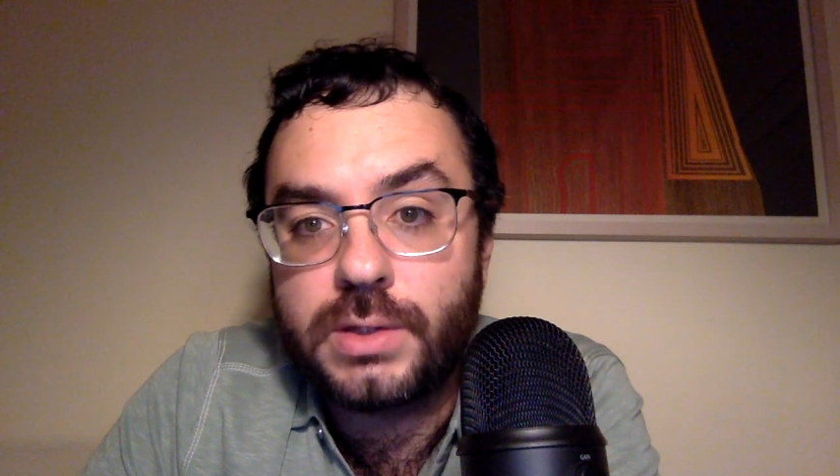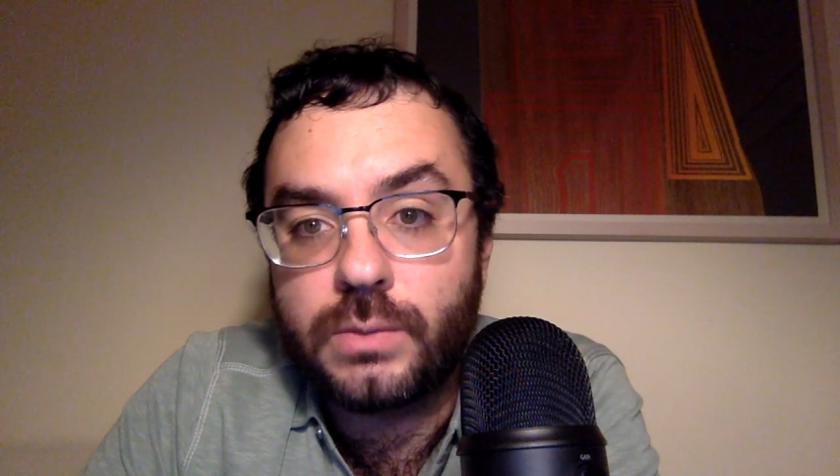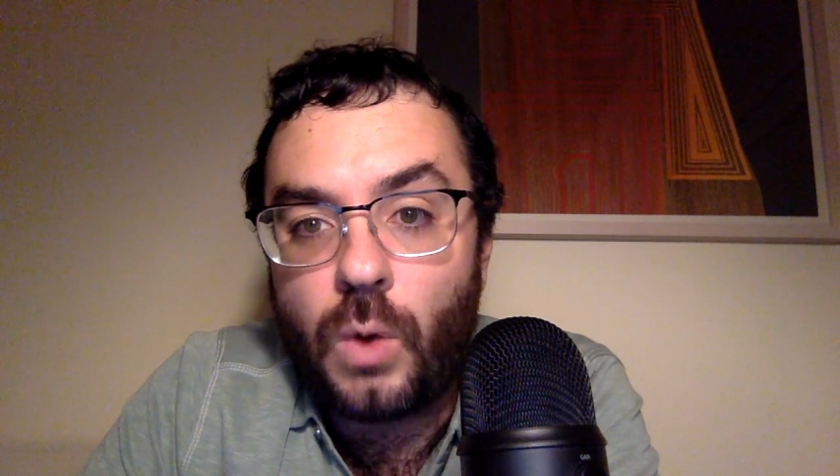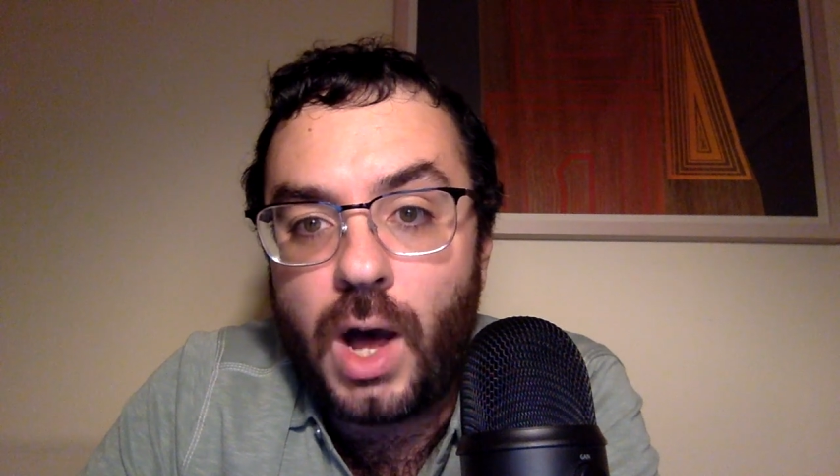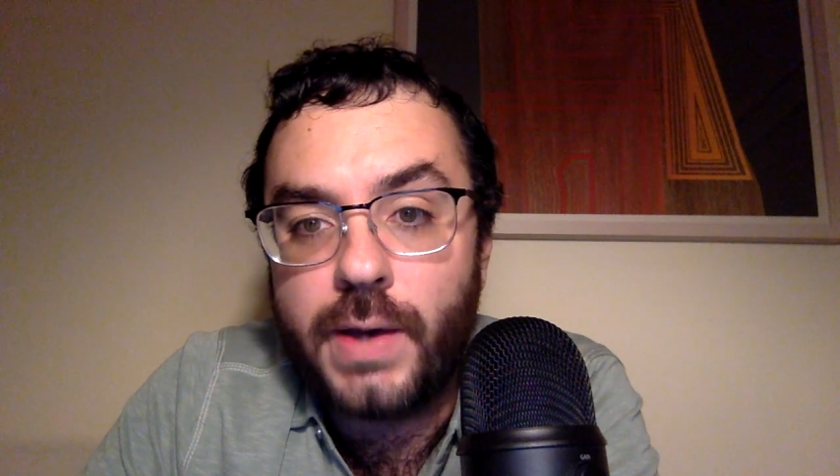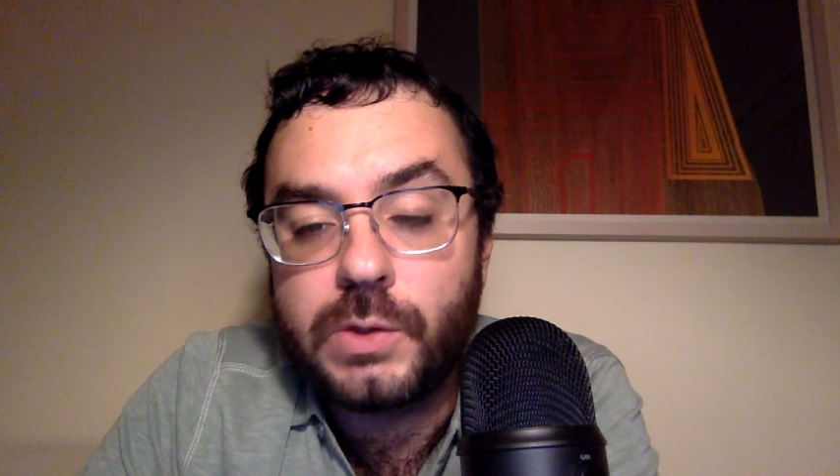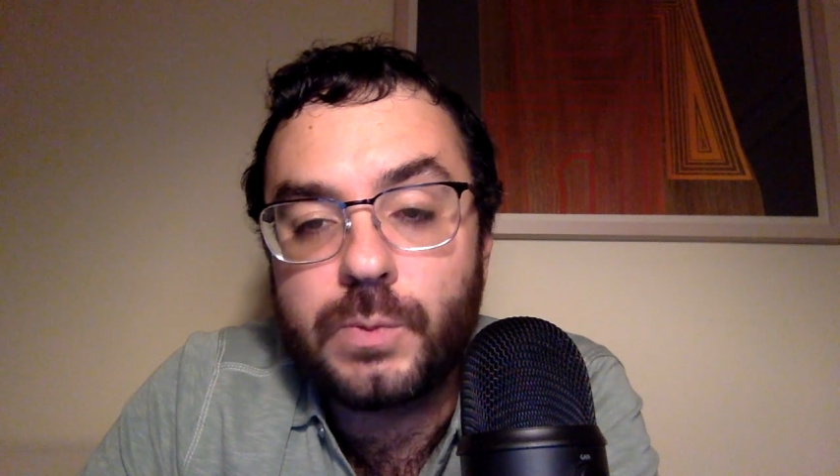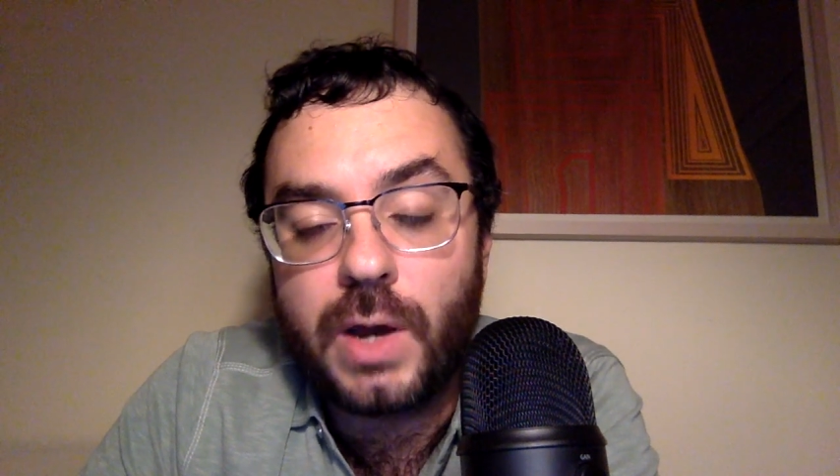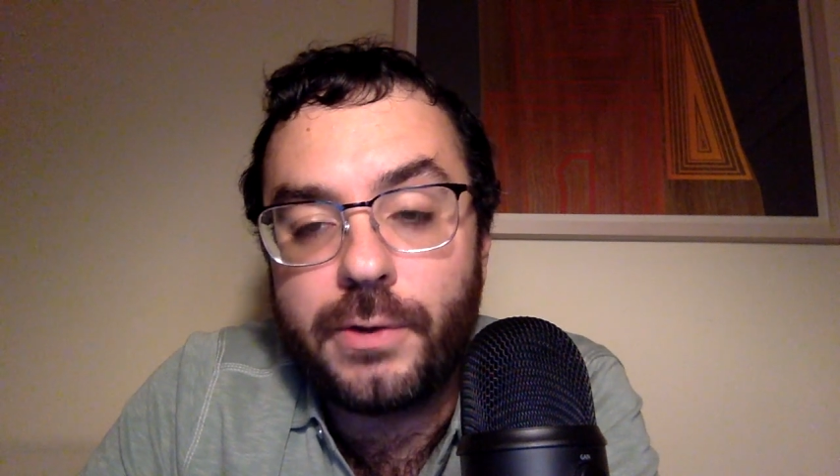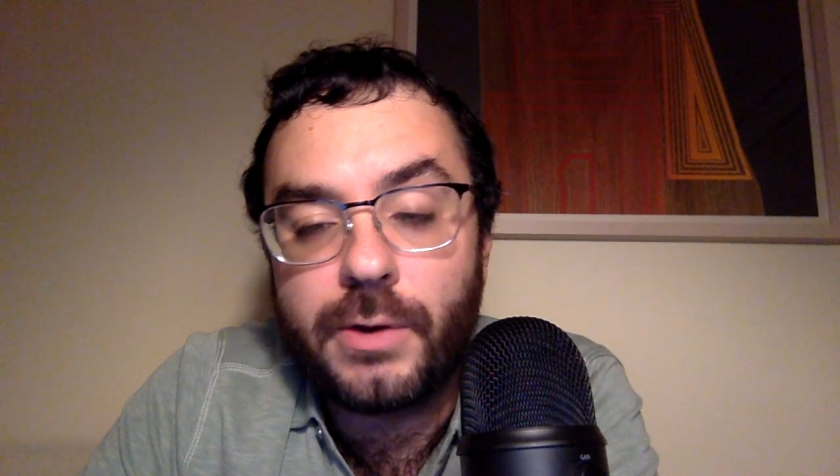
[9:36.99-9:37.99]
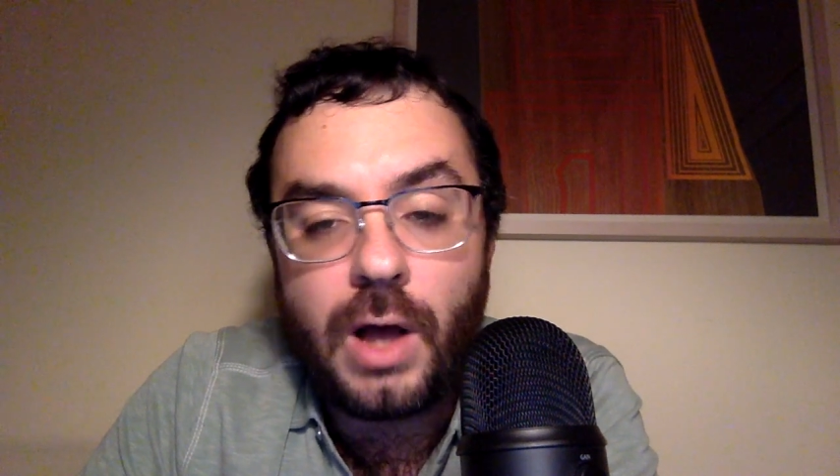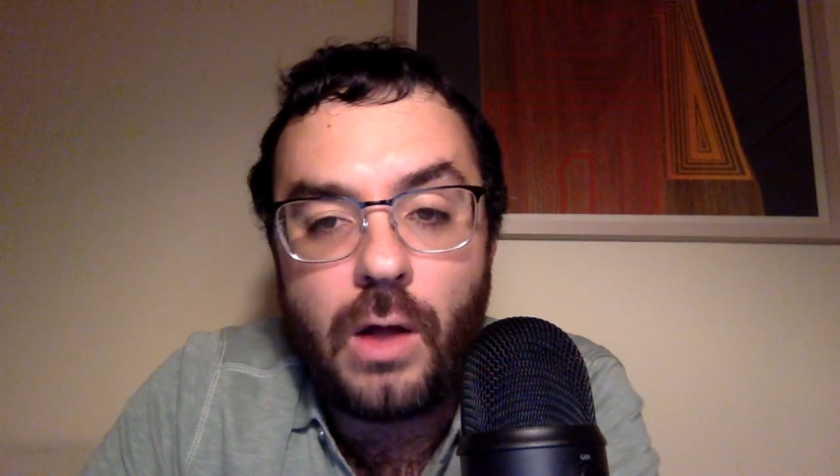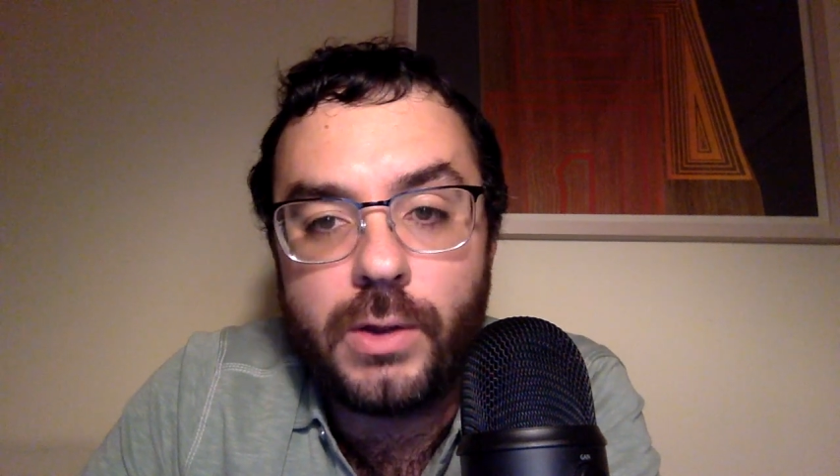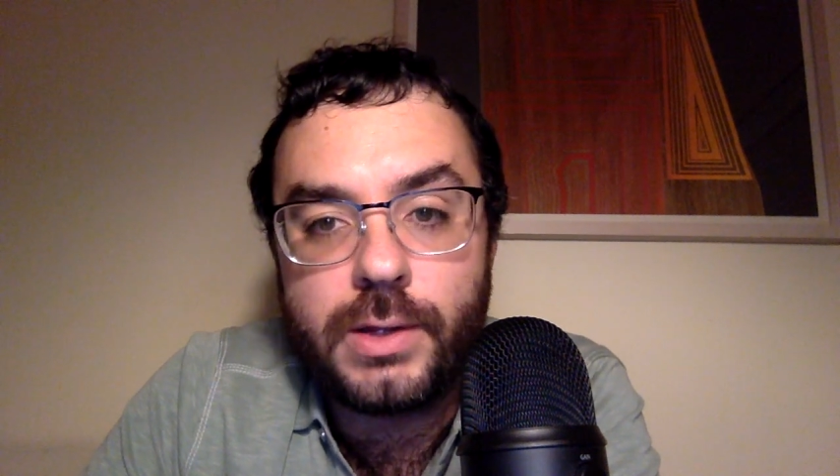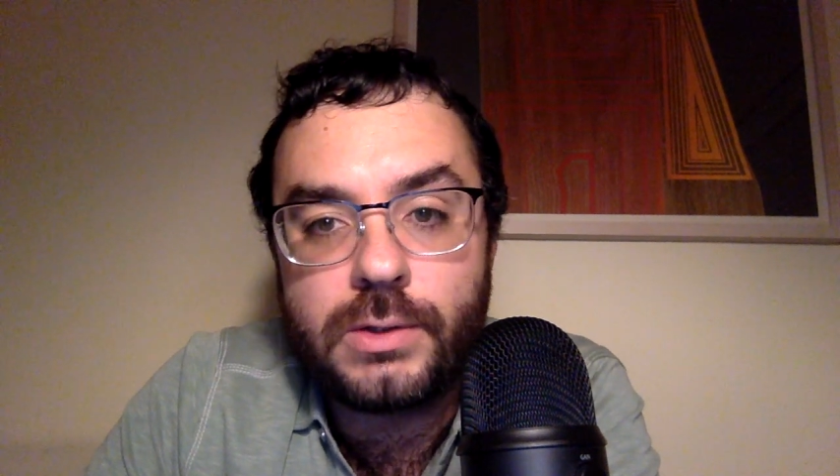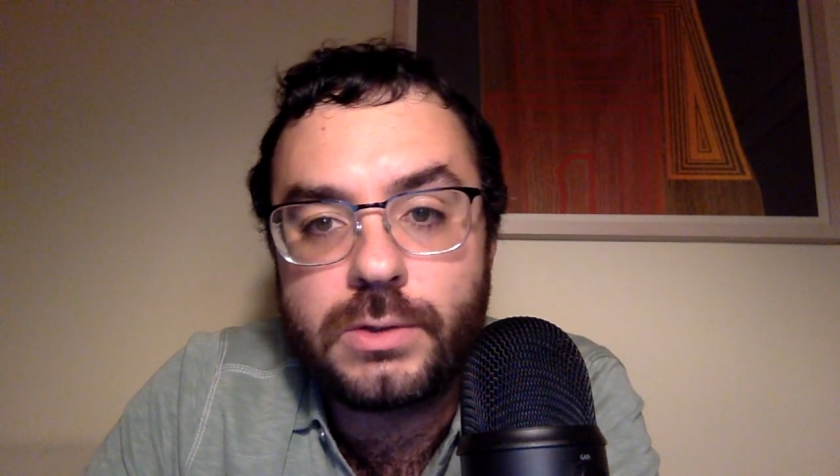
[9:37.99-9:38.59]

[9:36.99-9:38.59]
and wise by their colleagues.